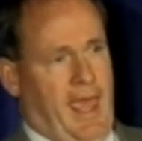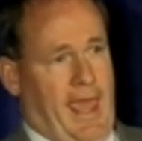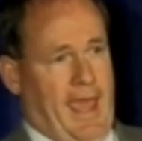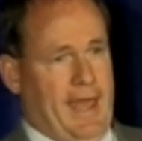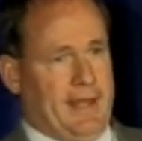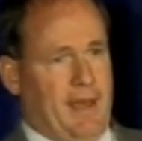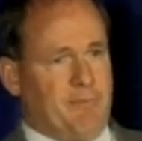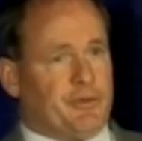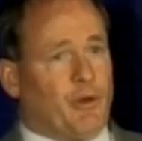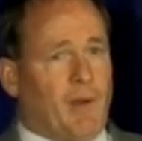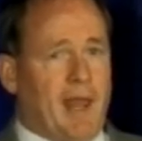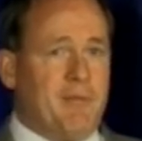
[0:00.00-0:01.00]
And um,
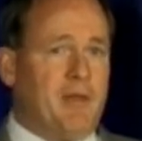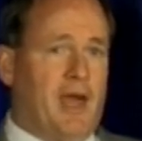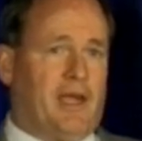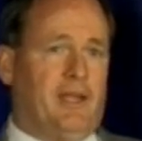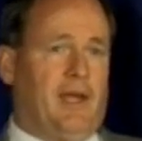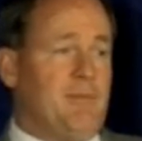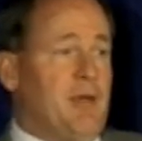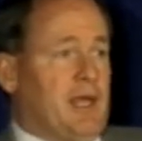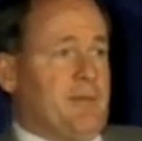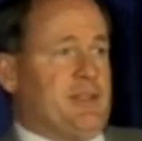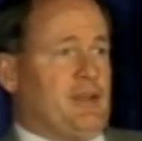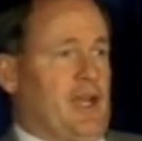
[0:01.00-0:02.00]
so what I'm not going to, I'm not
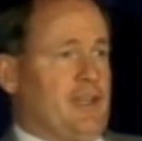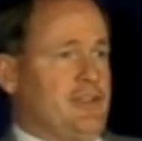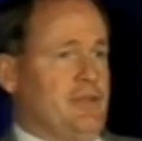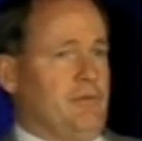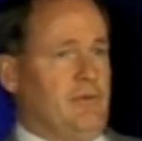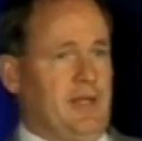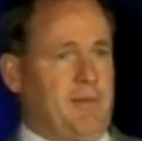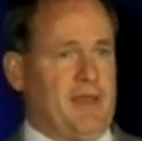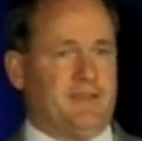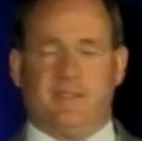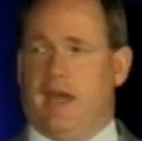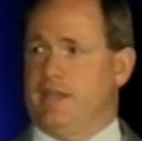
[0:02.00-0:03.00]
going to be talking to you really
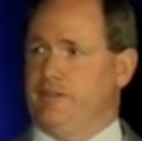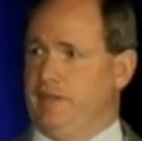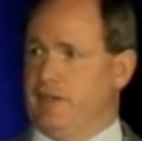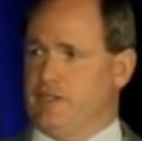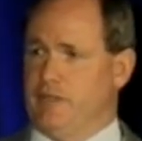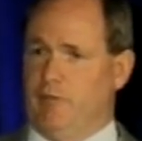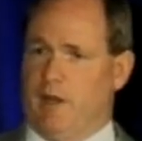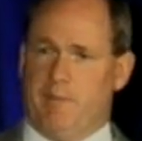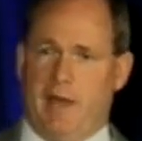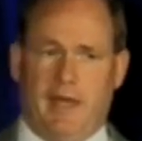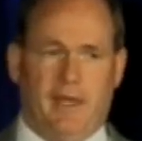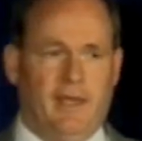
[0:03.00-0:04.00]
about science fiction. One of
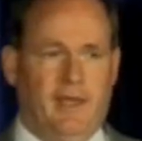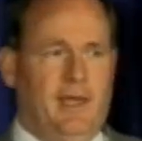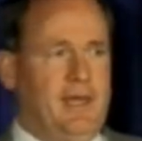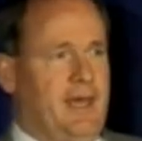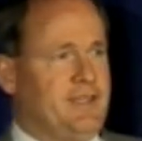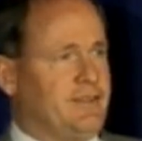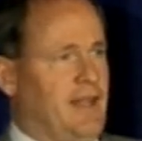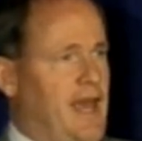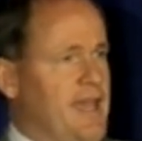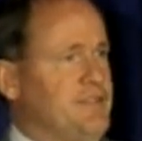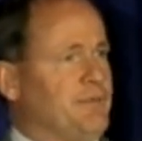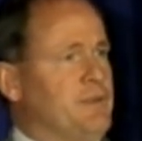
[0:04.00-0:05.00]
my uh,
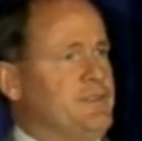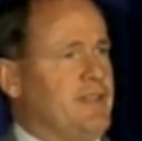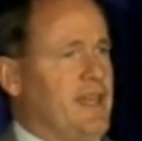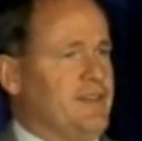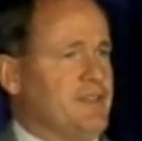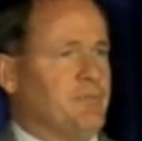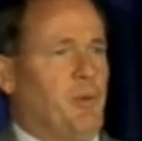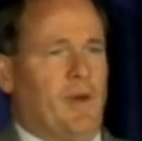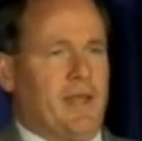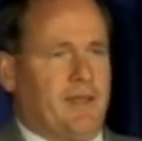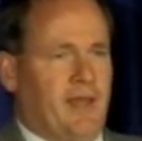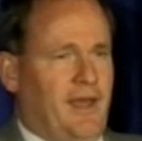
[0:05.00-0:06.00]
slides would say at this
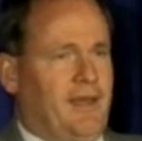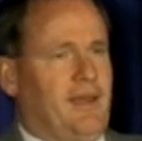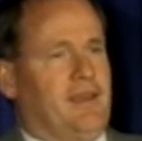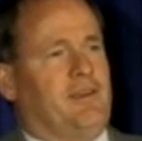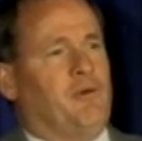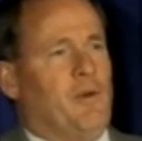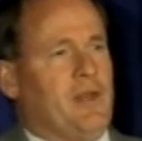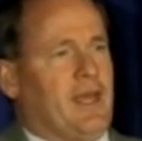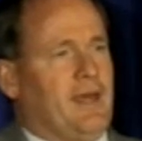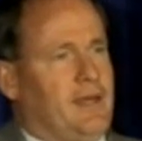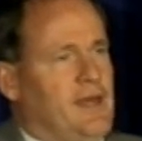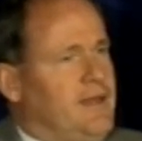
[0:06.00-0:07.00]
point, uh, quoting
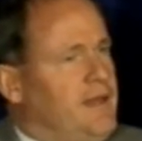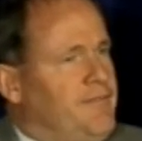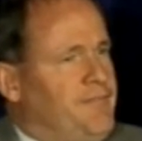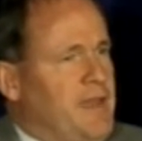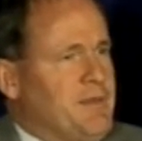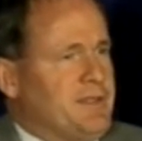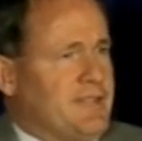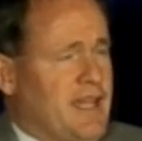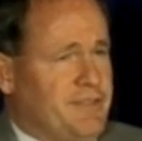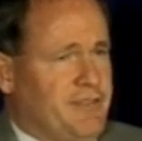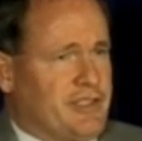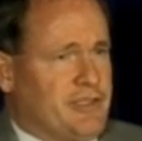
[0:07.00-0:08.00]
a, a famous
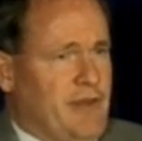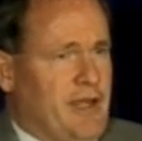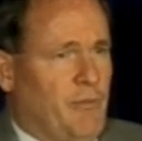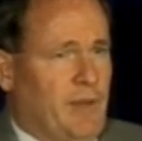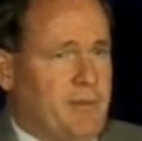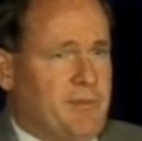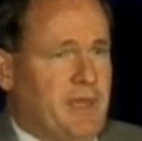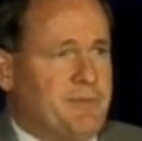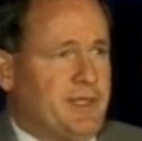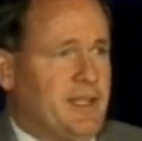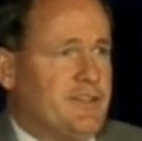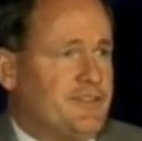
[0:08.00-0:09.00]
science fiction writer, William
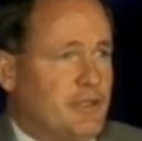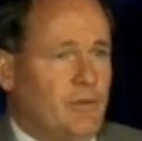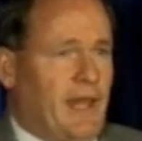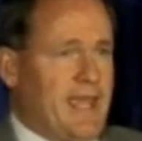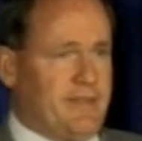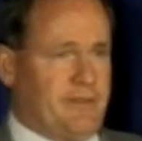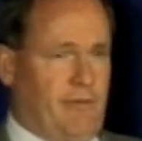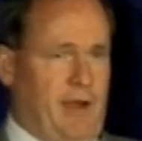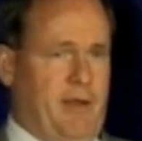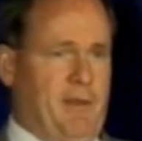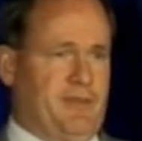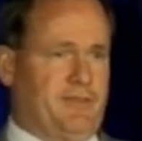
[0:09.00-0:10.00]
Gibson, that it's too late to
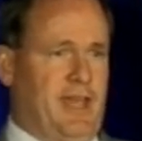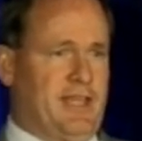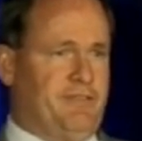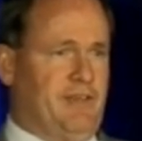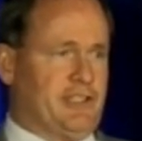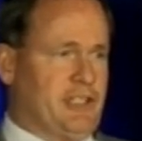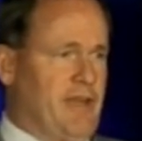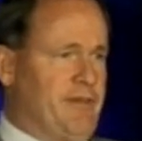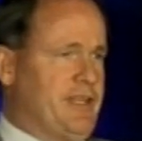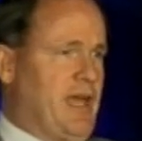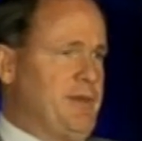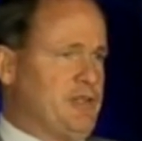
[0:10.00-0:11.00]
write about science fiction fiction. Every
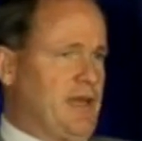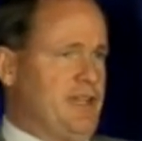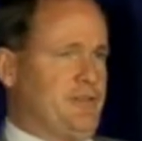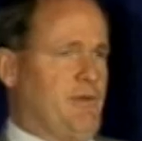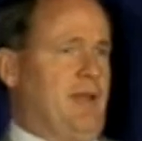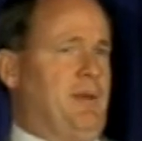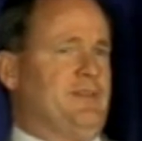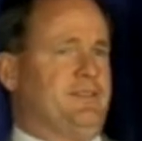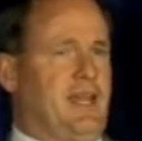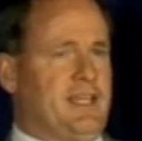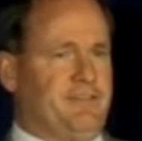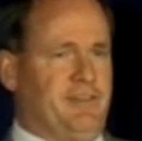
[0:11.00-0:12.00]
time he tries to write about
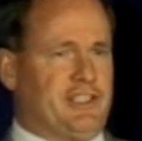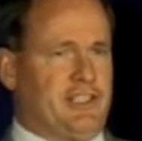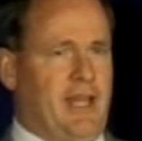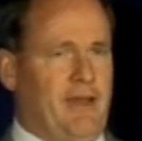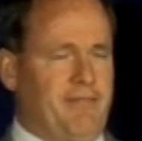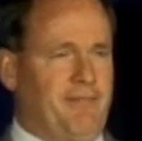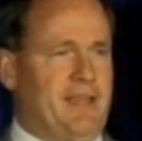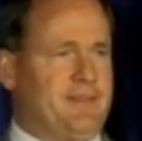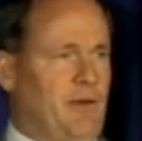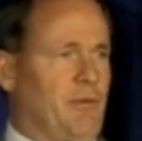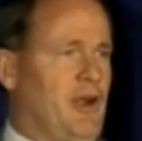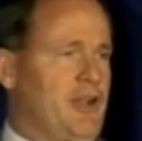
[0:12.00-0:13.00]
science fiction now, he finds
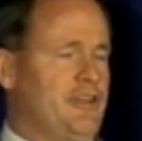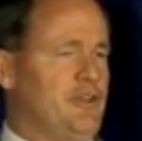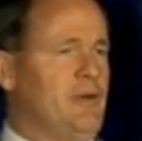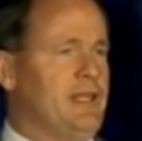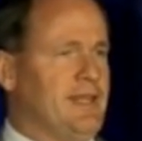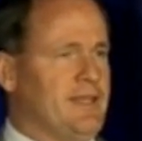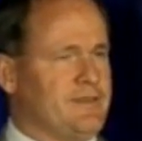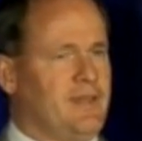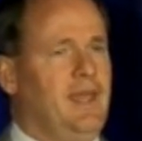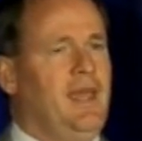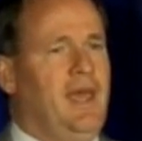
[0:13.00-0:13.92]
out we're already doing this.